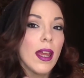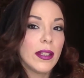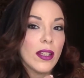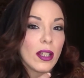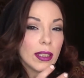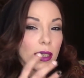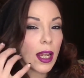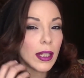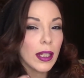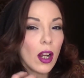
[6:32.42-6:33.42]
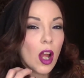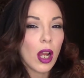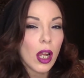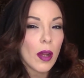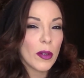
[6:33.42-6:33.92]
it does kind of get
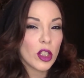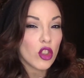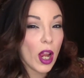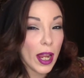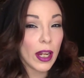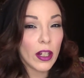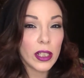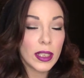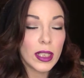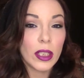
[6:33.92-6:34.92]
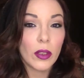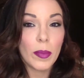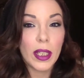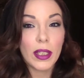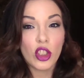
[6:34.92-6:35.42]
hung up on dry areas a little bit,